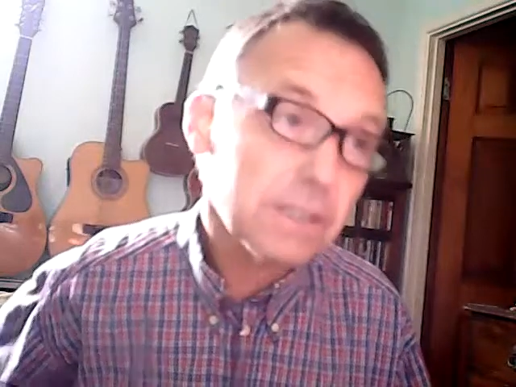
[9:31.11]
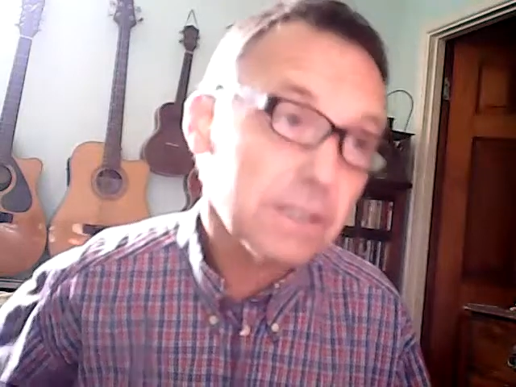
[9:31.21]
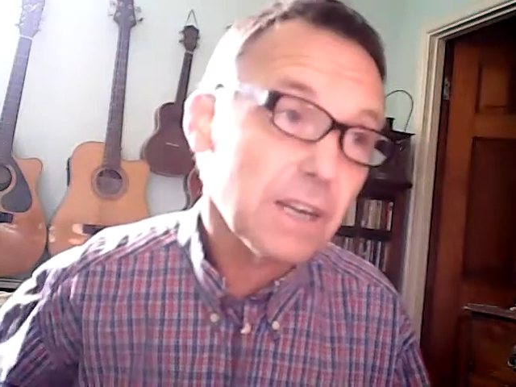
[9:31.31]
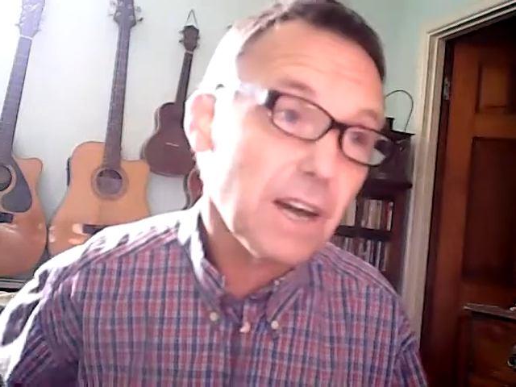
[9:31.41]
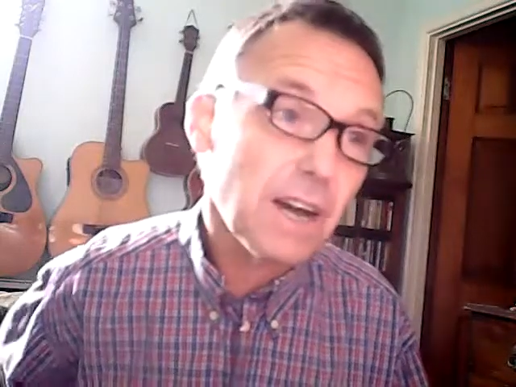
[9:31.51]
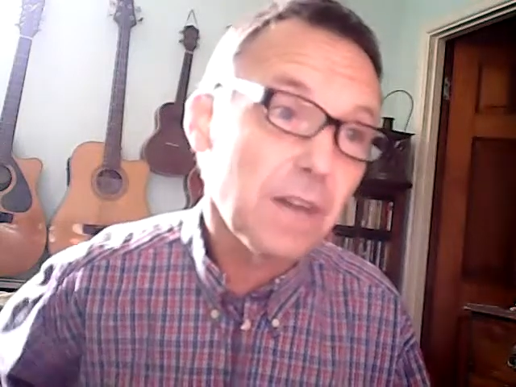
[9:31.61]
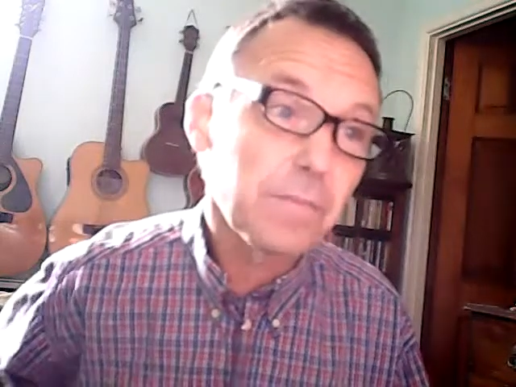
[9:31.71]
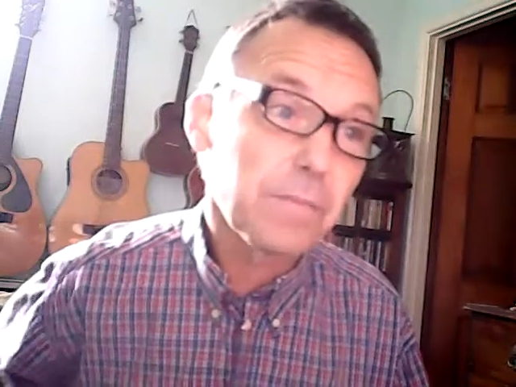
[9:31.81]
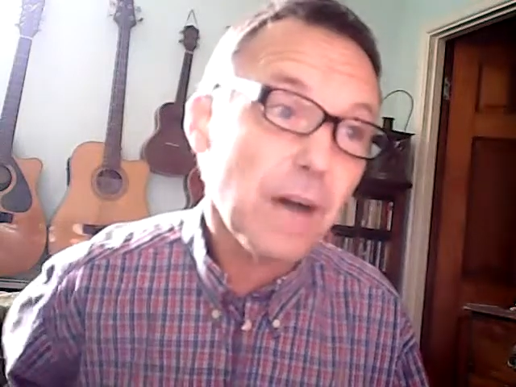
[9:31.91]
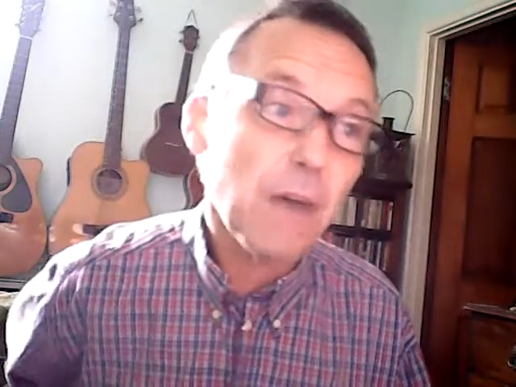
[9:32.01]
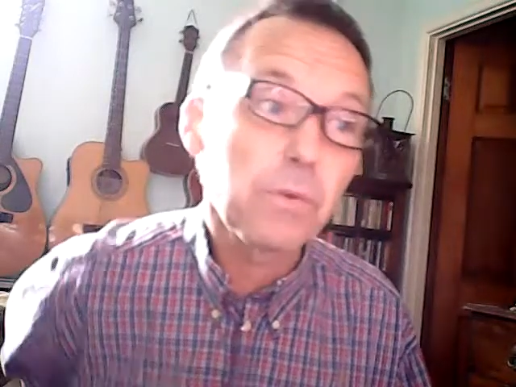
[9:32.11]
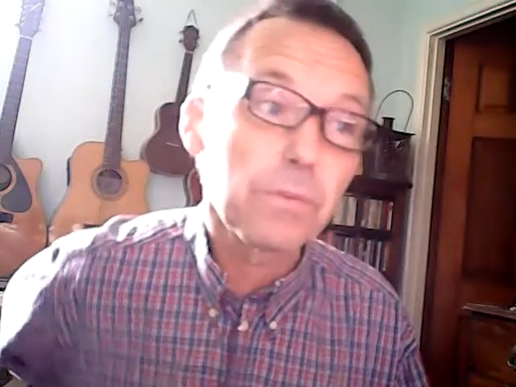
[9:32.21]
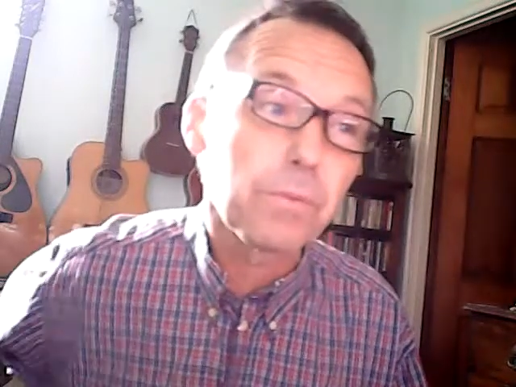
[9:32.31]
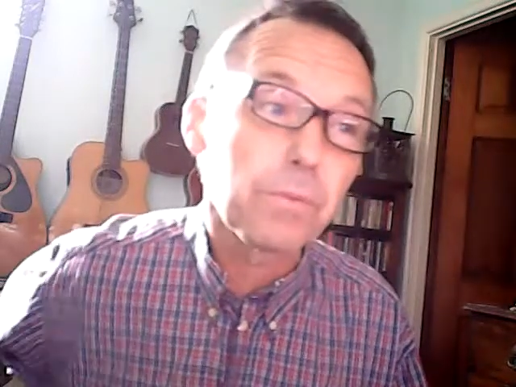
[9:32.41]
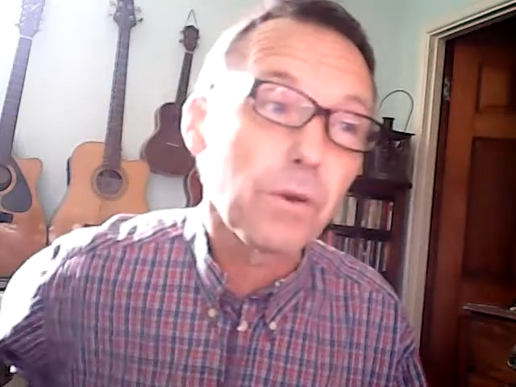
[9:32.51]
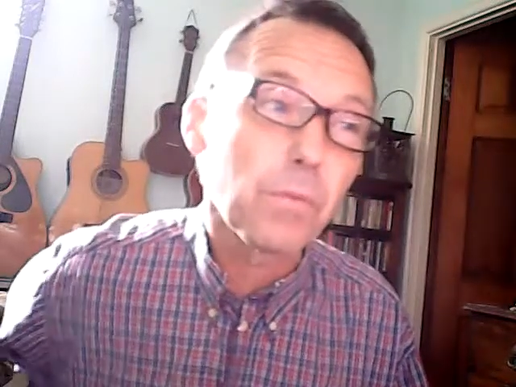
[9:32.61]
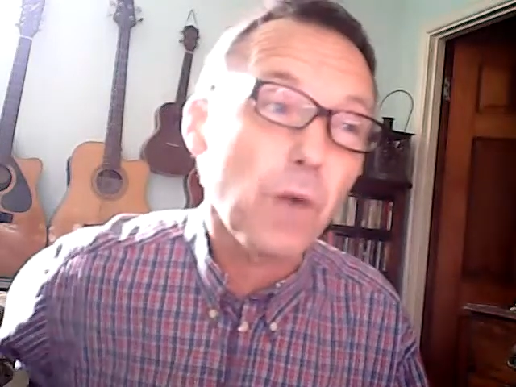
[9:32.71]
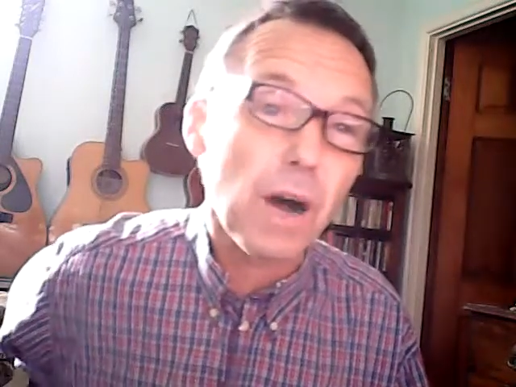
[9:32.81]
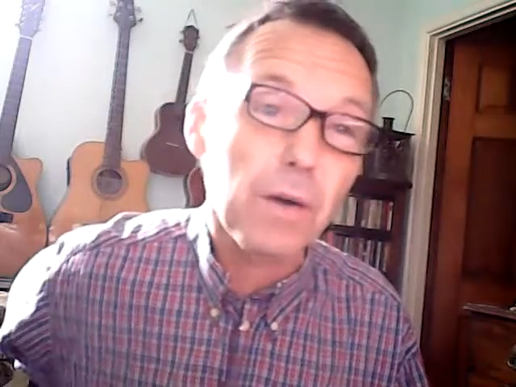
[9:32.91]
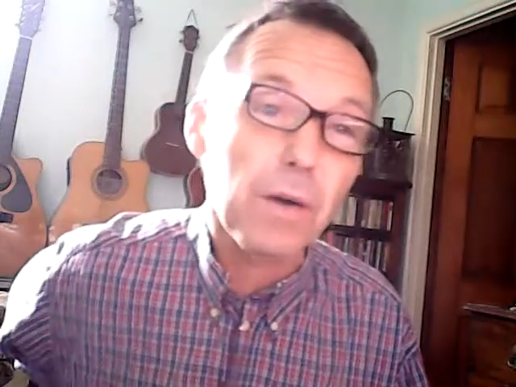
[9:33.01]
I wouldn't put
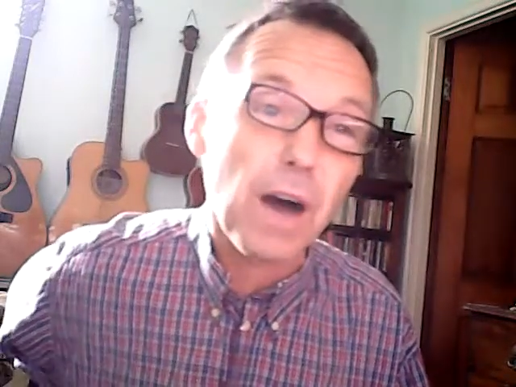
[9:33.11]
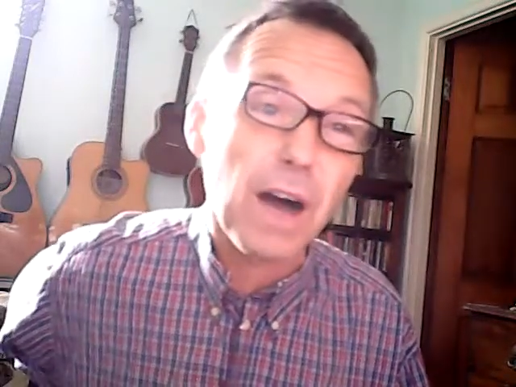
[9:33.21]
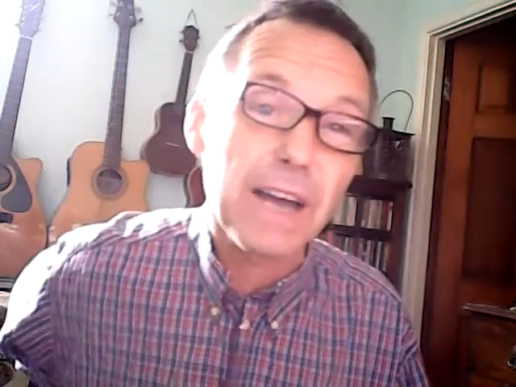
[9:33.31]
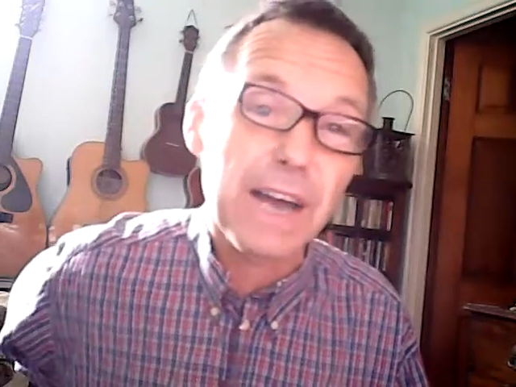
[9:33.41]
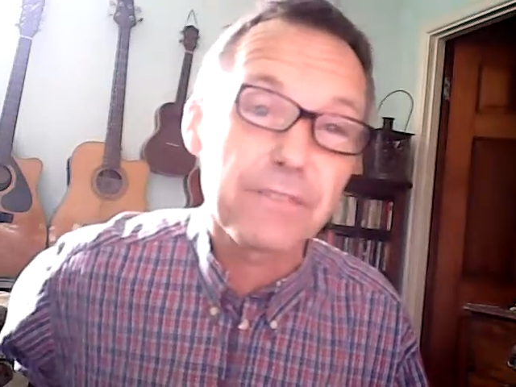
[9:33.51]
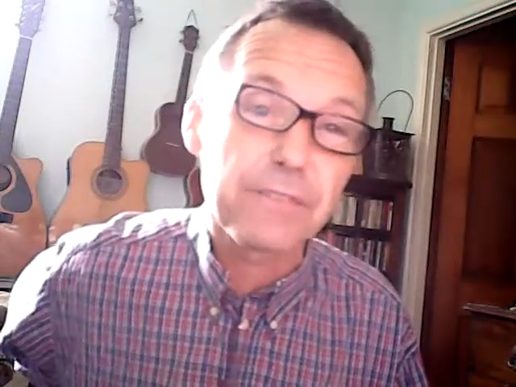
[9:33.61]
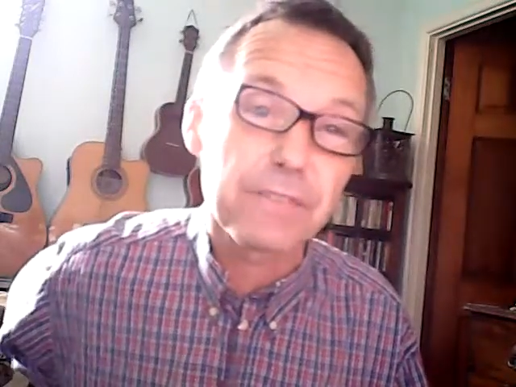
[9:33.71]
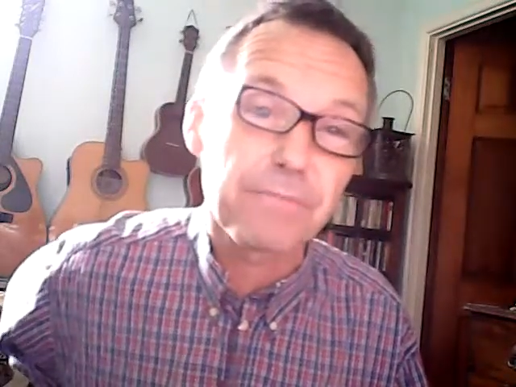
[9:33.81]
what I have to